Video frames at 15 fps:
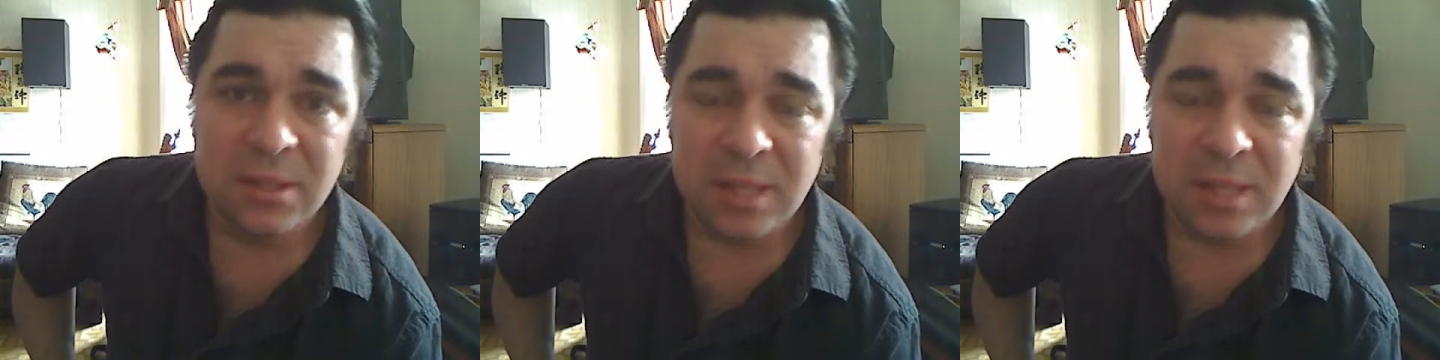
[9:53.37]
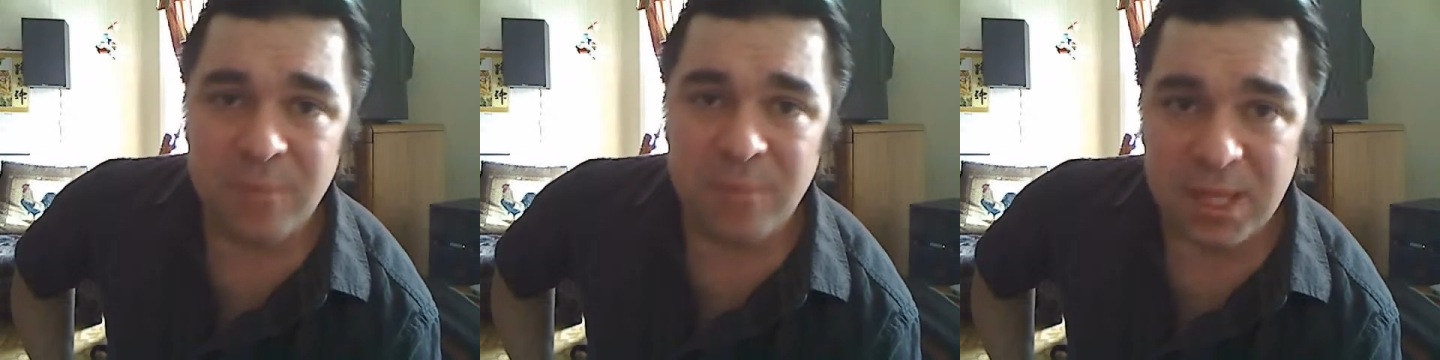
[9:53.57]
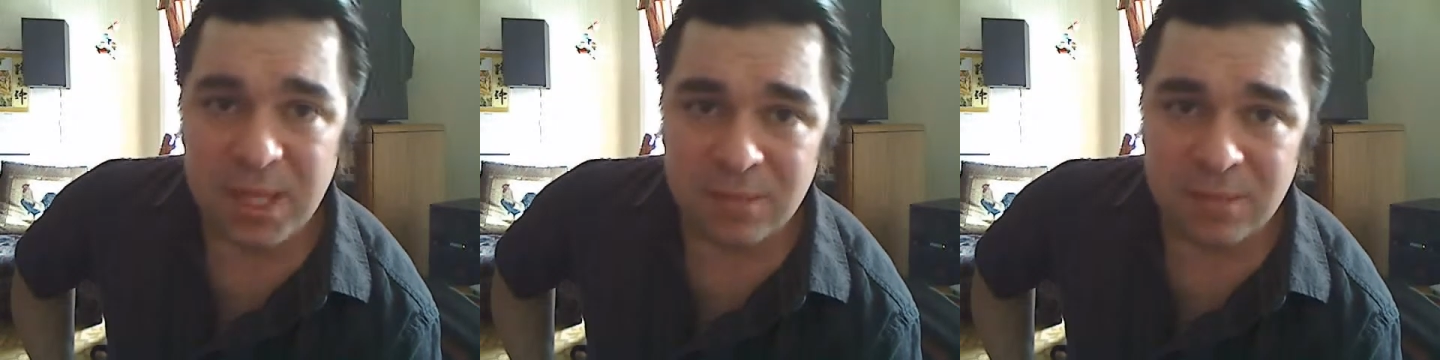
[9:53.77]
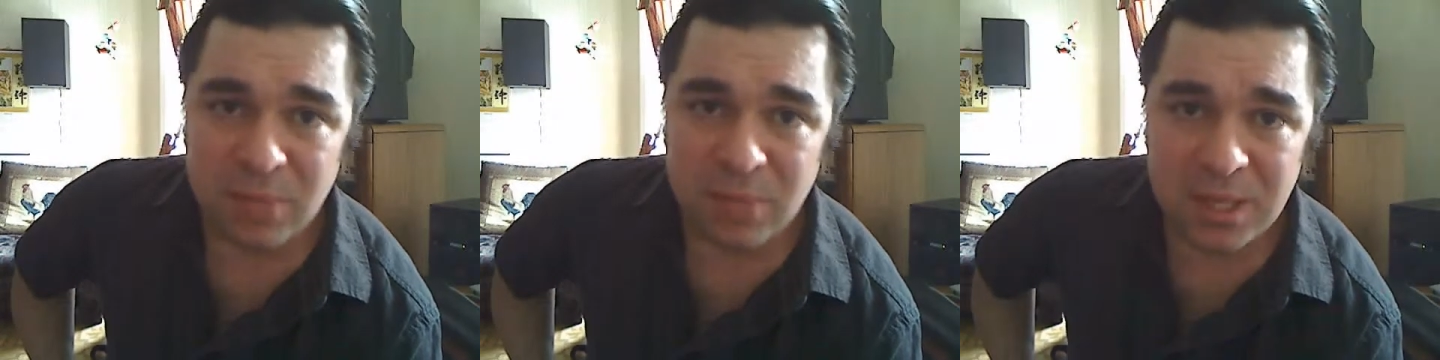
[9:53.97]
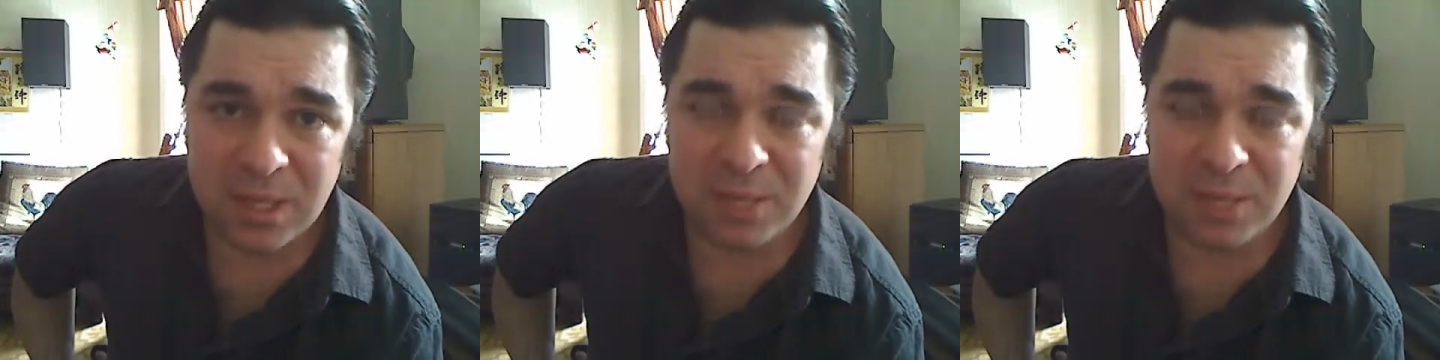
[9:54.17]
and baking
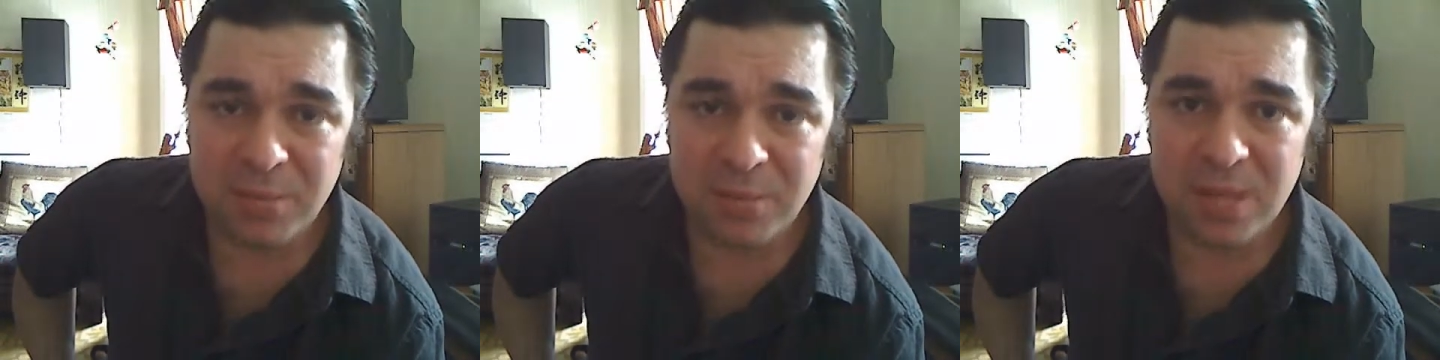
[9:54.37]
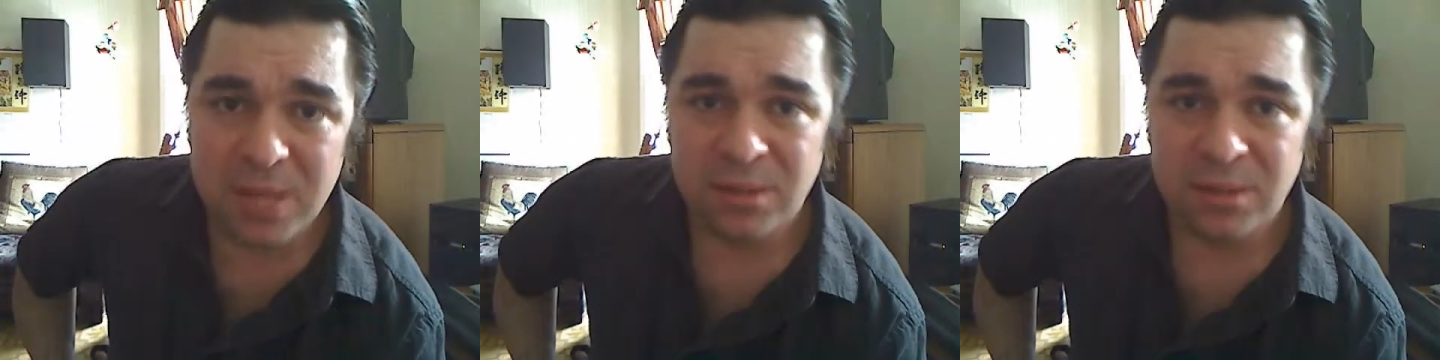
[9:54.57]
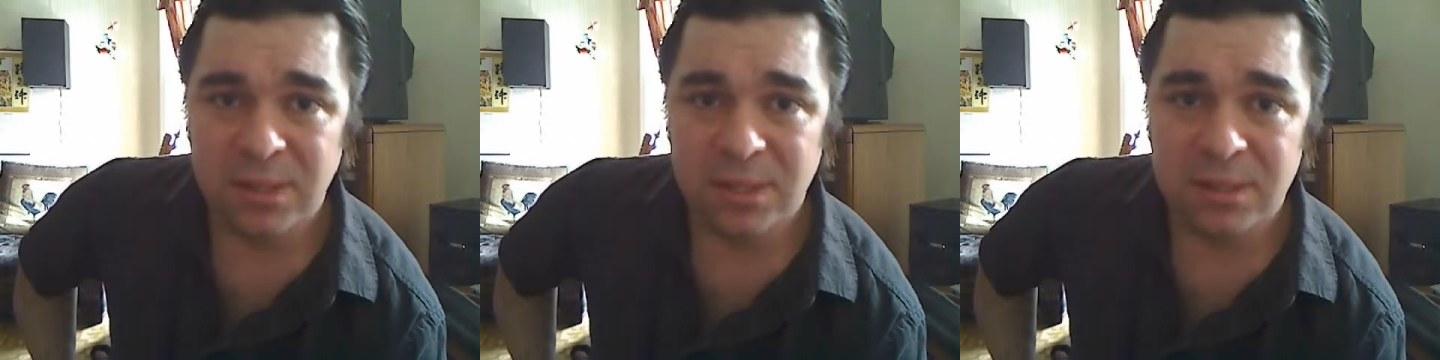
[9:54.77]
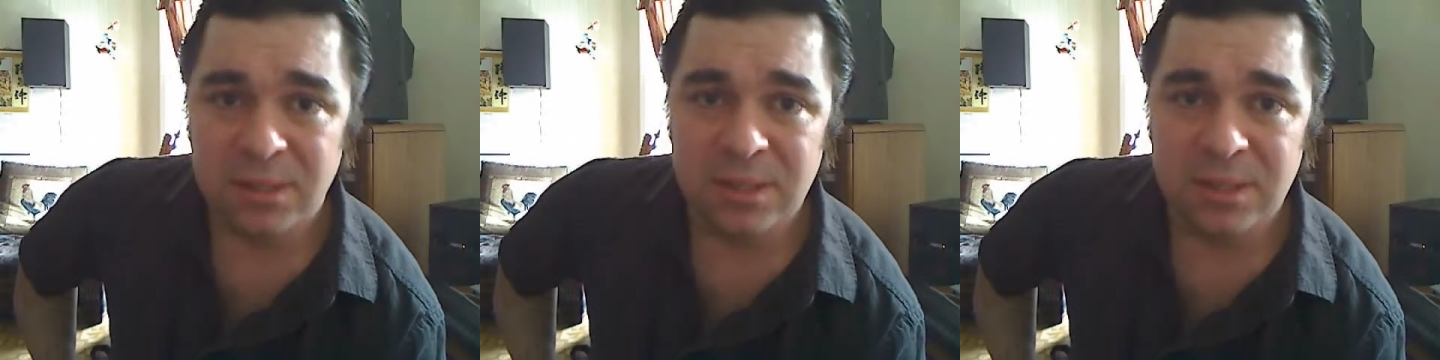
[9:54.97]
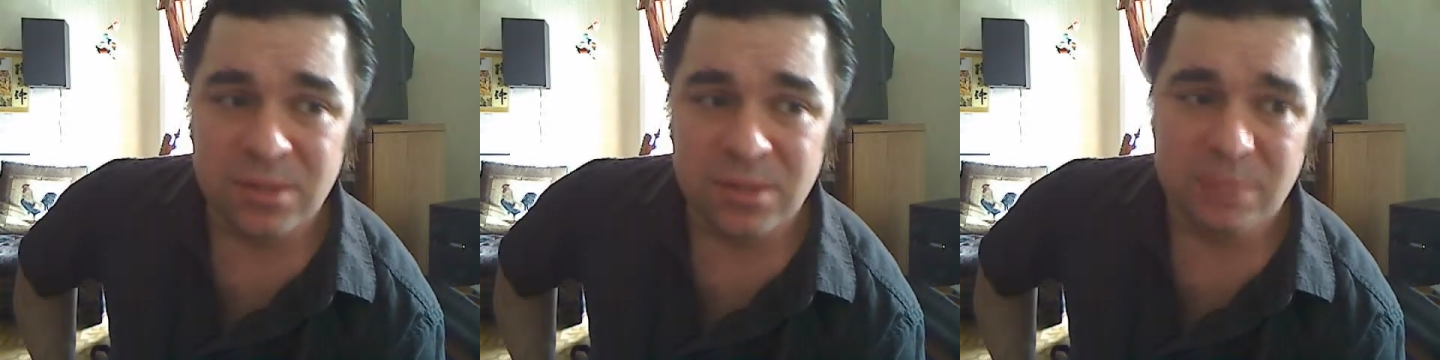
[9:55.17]
bread at a bakery
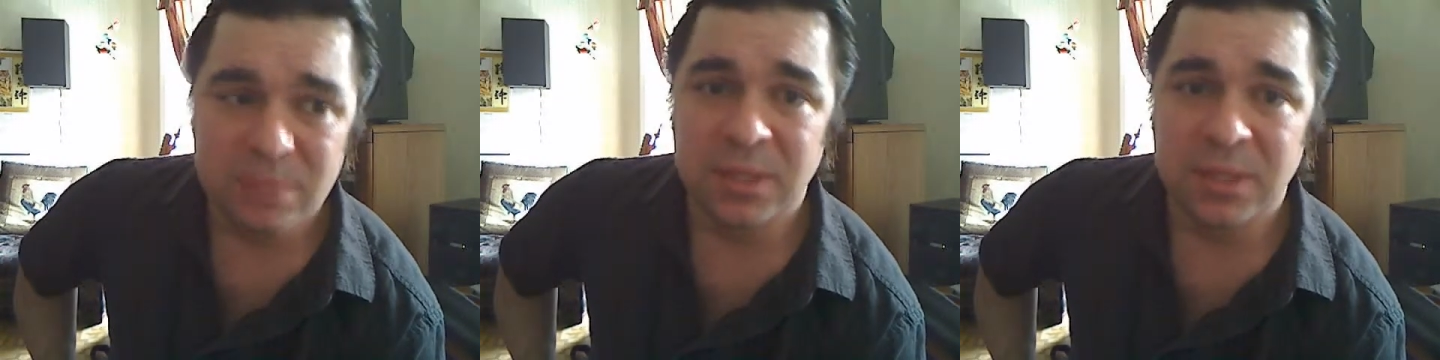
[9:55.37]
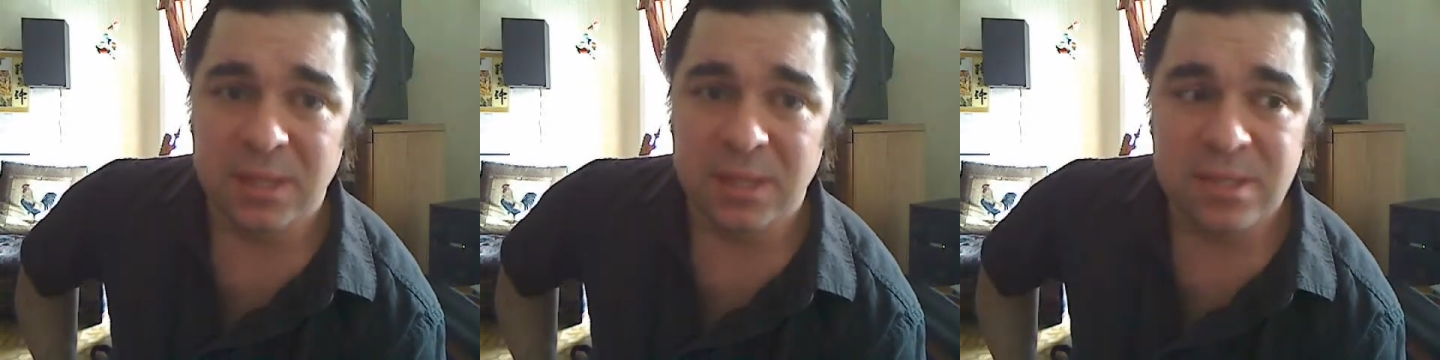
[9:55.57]
in Germany.